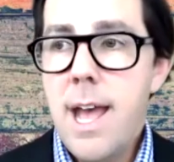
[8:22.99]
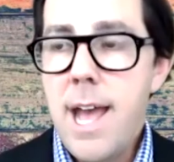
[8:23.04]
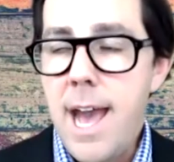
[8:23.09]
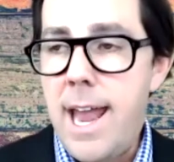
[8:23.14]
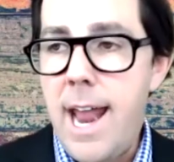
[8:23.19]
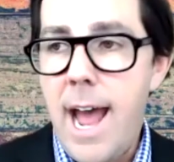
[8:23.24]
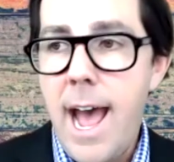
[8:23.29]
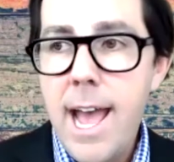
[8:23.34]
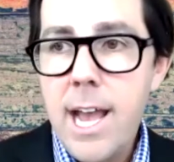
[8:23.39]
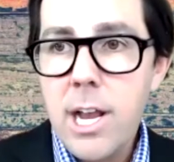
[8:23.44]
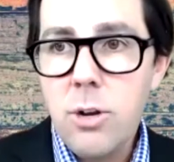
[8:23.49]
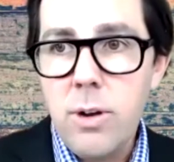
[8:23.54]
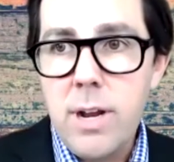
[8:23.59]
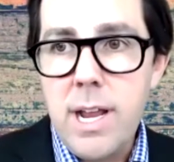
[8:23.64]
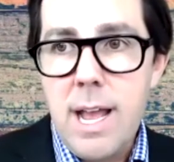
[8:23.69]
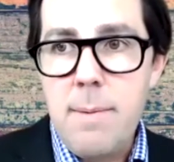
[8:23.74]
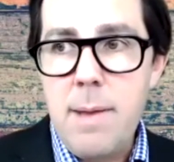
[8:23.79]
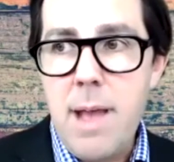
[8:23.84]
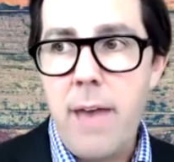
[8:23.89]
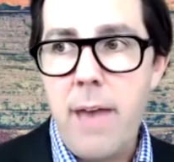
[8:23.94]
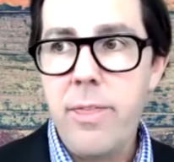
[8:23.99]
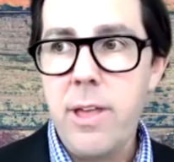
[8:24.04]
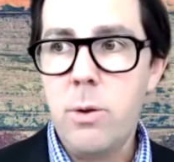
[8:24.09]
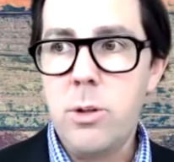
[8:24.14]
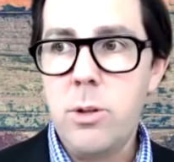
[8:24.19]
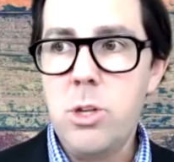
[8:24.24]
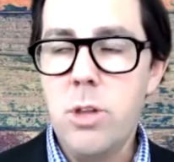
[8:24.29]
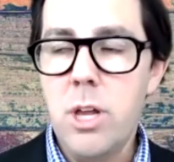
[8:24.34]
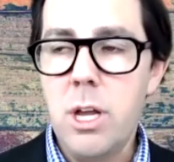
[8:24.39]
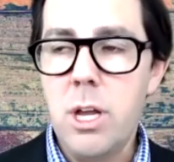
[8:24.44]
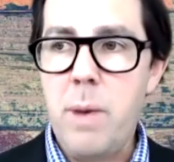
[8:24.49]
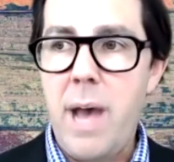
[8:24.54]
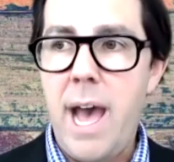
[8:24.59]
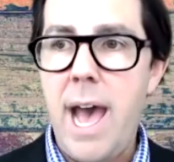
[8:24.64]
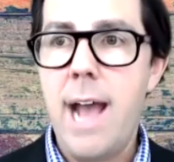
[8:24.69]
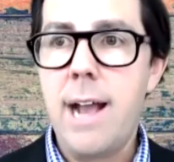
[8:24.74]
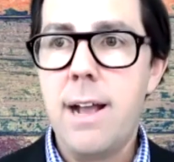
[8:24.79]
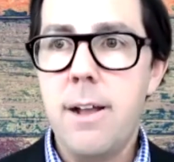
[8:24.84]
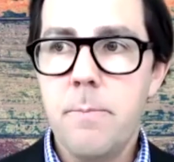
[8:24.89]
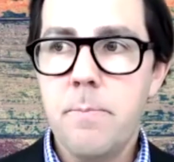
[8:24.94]
And I agree. I mean, I think when you look
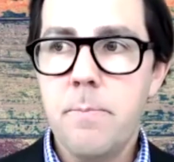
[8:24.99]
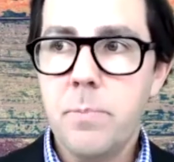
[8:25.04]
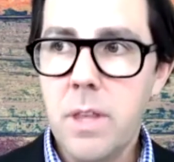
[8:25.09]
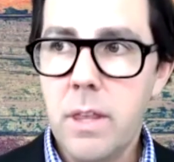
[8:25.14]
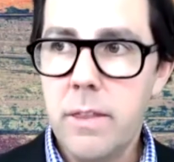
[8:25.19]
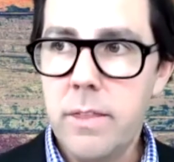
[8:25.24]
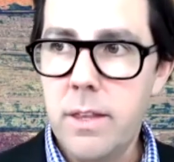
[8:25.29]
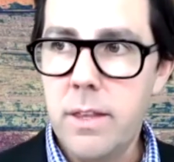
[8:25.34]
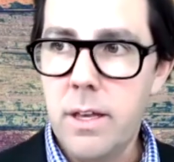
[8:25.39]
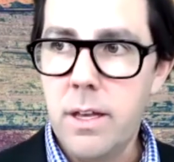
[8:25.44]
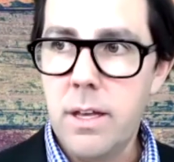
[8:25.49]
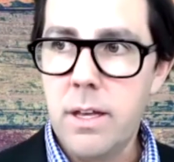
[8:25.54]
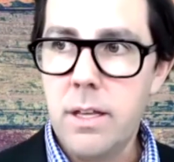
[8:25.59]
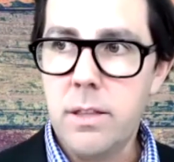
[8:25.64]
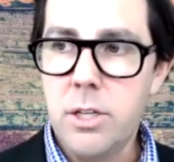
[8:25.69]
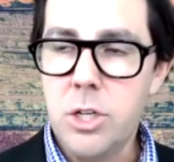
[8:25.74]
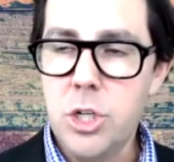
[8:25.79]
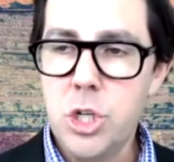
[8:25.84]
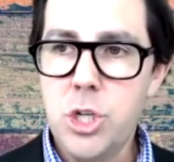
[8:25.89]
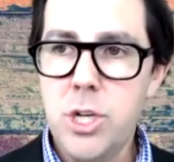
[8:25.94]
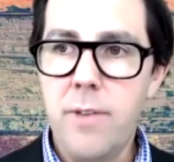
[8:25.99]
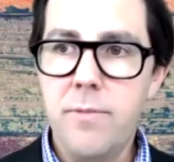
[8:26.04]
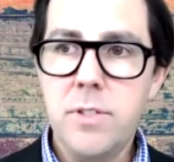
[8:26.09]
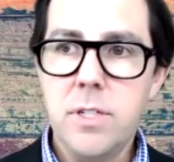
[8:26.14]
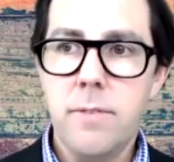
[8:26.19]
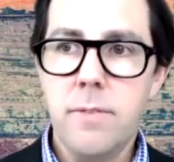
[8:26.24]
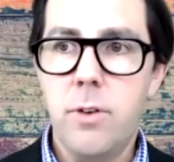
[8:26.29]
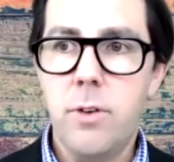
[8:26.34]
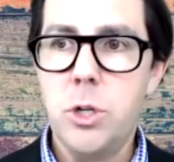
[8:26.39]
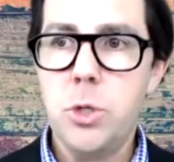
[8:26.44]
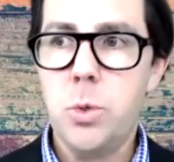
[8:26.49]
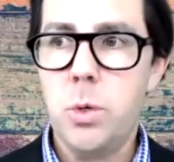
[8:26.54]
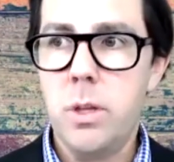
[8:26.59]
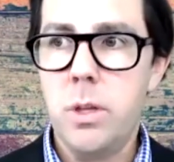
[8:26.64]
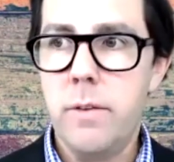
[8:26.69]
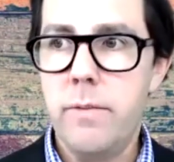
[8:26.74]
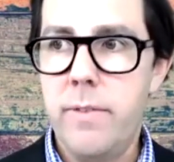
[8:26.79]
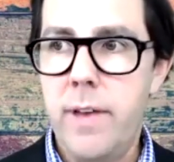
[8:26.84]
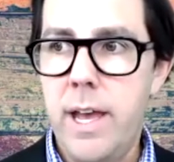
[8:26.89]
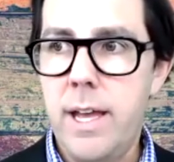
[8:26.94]
back, the shift to virtual
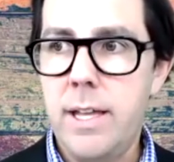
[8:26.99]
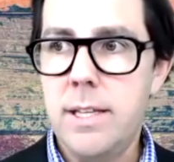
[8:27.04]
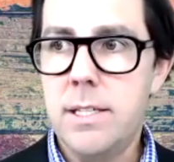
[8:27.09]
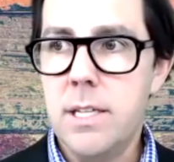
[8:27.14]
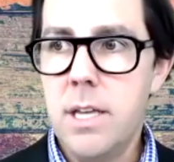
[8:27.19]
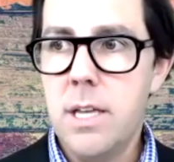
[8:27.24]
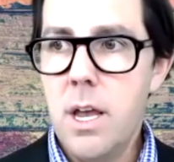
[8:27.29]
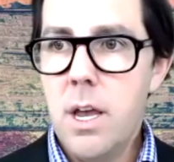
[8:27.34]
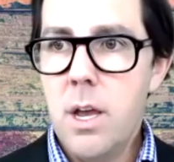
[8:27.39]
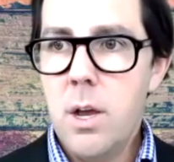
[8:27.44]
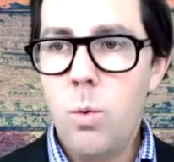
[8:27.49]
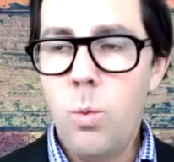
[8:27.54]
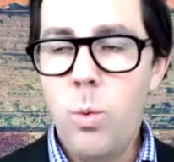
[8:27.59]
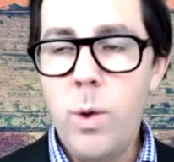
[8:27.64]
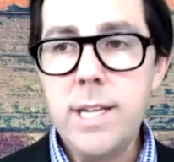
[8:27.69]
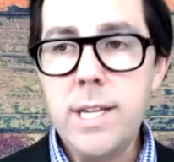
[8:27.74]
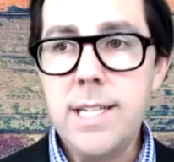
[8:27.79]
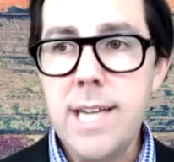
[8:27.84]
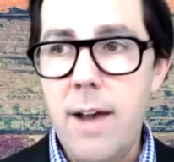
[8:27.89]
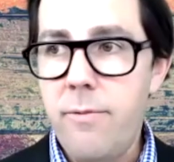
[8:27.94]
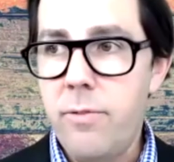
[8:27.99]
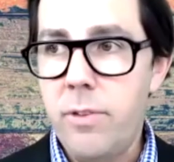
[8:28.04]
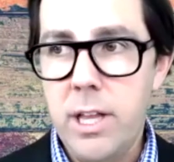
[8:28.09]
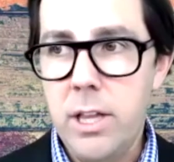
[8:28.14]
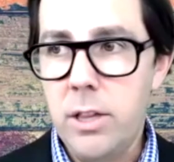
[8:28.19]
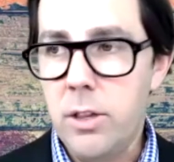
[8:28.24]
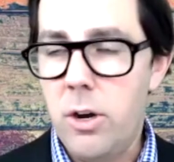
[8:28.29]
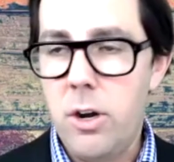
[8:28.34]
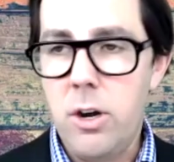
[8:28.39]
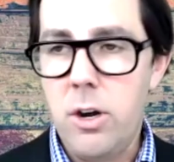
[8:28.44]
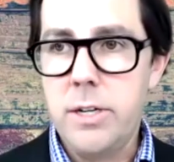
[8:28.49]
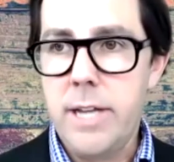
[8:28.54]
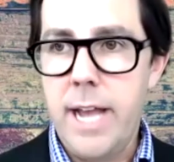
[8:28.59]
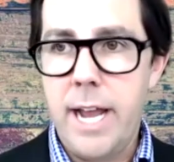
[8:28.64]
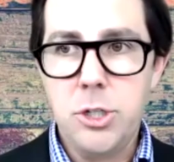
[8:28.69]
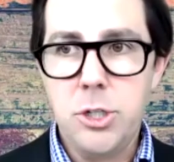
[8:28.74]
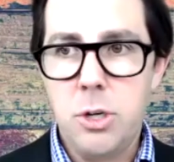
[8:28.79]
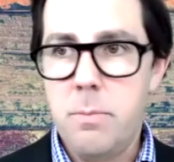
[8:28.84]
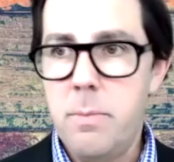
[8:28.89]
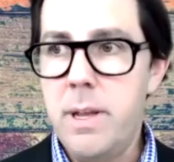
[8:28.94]
events, we definitely learned a
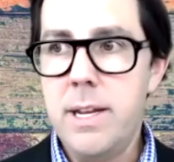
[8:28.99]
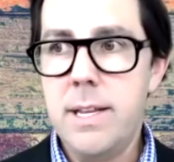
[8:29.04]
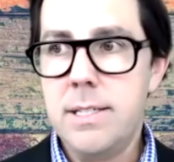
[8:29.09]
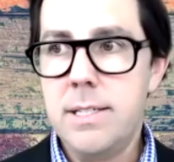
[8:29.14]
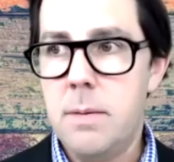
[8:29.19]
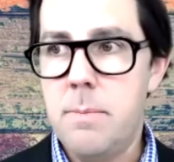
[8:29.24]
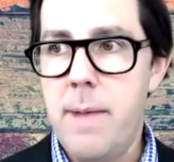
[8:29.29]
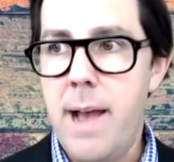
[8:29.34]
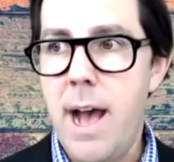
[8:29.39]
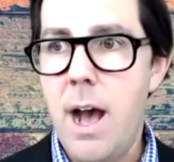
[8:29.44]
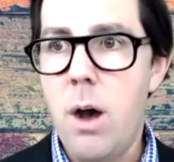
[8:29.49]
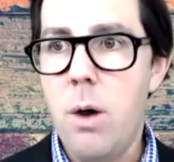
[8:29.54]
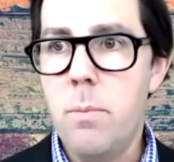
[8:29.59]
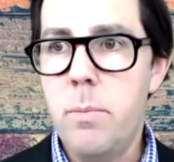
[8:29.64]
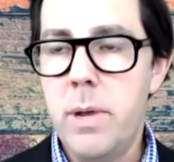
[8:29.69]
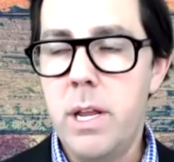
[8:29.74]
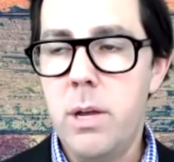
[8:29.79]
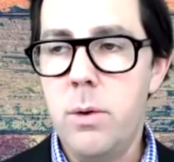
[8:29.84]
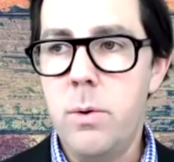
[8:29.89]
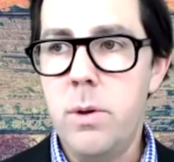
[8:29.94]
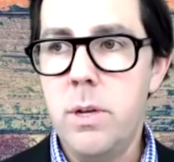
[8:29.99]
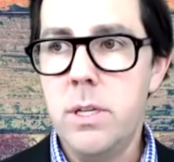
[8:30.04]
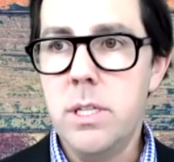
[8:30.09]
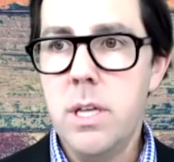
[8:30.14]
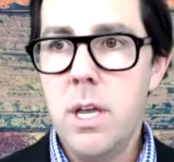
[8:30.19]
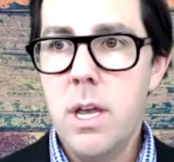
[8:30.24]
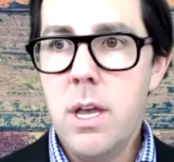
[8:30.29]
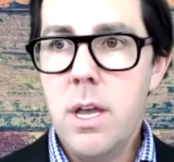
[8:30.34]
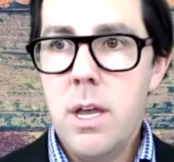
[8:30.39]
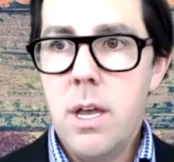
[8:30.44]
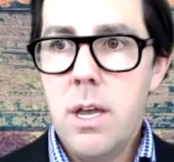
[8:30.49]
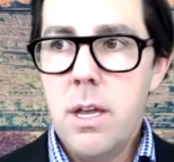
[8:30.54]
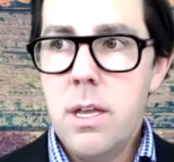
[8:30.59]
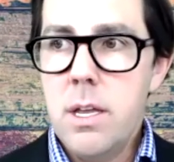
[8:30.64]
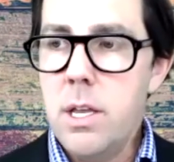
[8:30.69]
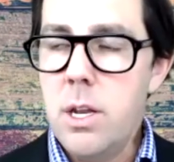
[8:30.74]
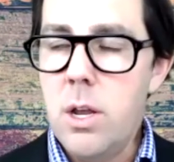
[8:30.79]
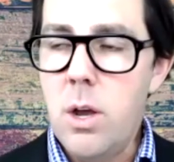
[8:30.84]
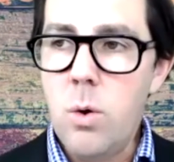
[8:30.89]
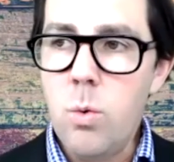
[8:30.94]
tremendous amount, but it was
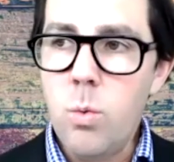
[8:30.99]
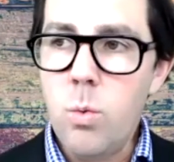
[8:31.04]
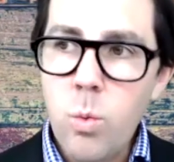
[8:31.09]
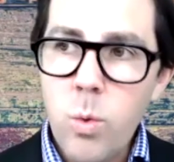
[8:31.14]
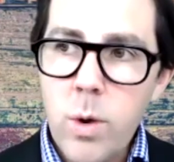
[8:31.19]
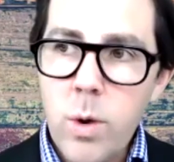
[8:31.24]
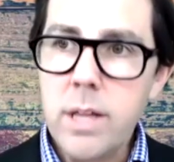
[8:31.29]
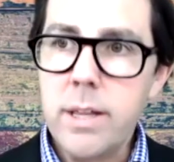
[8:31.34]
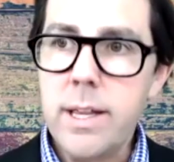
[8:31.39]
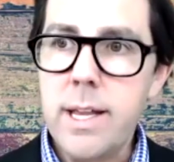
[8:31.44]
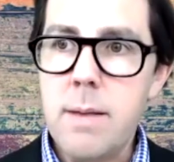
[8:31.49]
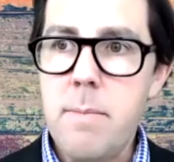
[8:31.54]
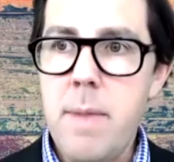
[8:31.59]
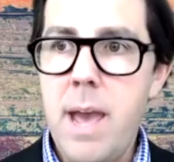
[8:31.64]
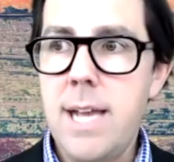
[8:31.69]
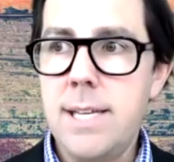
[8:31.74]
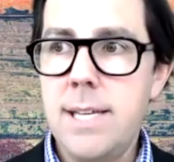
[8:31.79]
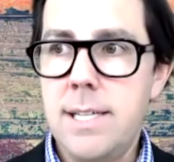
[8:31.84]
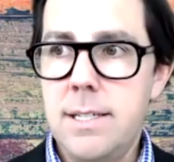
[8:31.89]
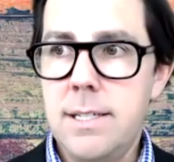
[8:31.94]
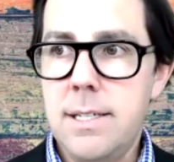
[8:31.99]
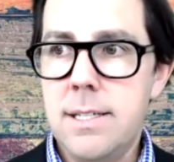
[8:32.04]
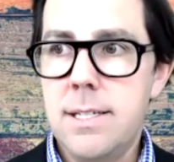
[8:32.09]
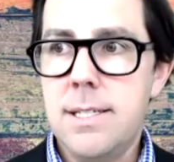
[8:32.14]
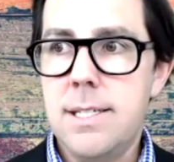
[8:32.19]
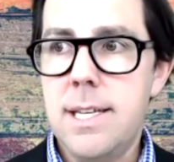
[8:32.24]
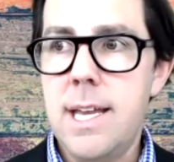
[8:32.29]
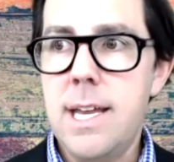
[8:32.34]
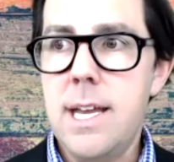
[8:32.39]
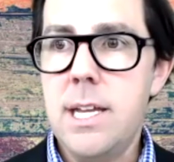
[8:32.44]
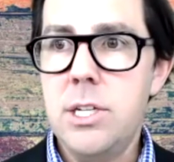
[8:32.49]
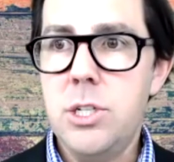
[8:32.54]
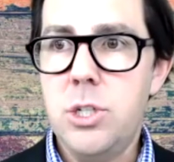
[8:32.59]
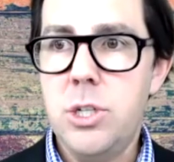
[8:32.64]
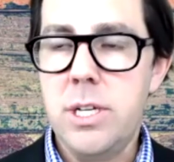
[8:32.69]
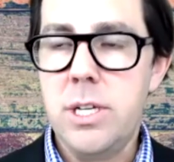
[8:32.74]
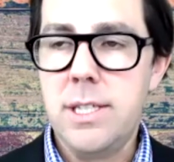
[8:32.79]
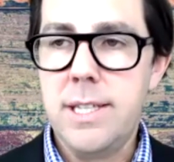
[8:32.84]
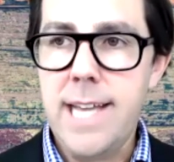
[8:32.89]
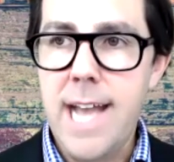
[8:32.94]
really amazing to see
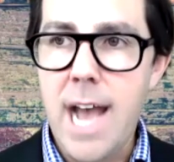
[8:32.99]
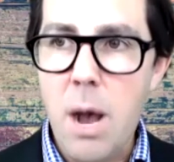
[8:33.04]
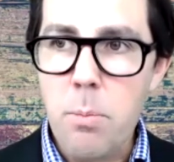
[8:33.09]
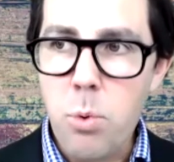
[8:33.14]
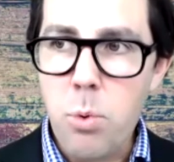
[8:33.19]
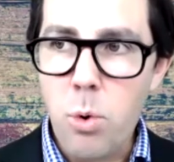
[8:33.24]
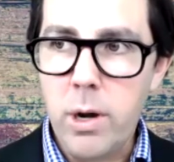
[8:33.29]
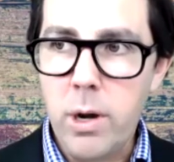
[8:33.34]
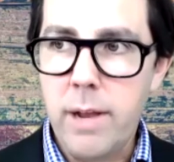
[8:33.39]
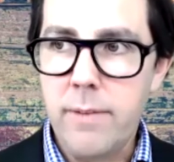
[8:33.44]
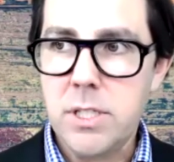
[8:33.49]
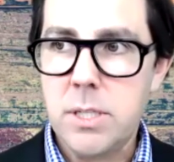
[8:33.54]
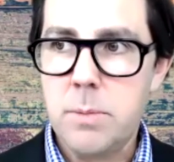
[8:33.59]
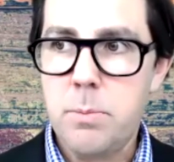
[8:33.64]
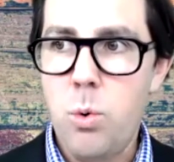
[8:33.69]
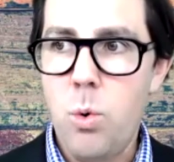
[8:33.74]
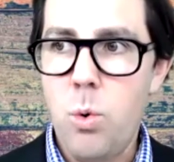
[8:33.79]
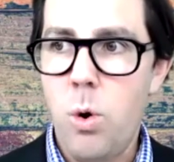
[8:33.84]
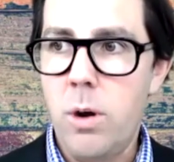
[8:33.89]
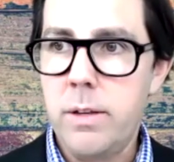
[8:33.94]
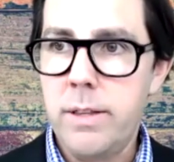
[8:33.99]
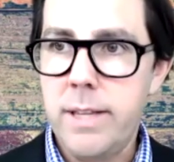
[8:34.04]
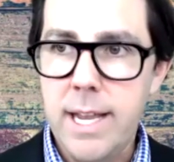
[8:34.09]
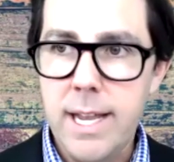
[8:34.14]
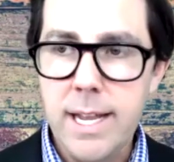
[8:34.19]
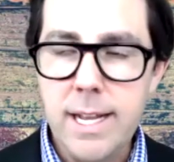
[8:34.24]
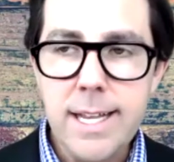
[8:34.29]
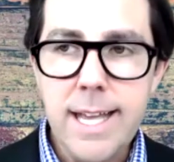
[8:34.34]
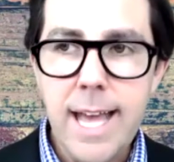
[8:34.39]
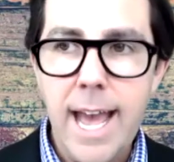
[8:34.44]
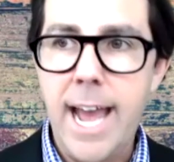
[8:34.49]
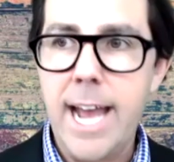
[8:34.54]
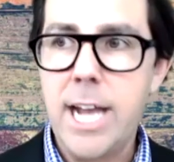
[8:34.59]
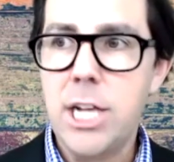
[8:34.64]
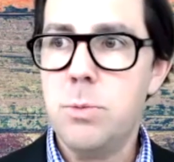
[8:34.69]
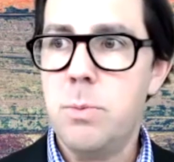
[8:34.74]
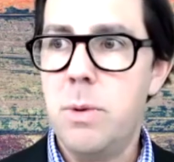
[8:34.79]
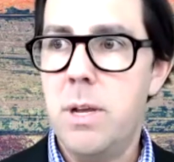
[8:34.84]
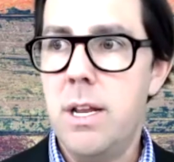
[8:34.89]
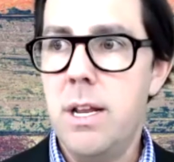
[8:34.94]
just the outpouring of support, the
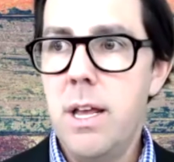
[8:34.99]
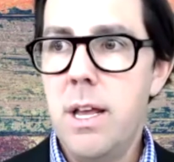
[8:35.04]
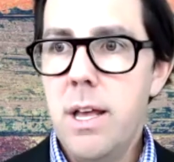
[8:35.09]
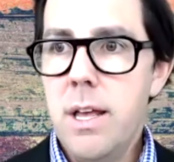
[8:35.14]
engagement,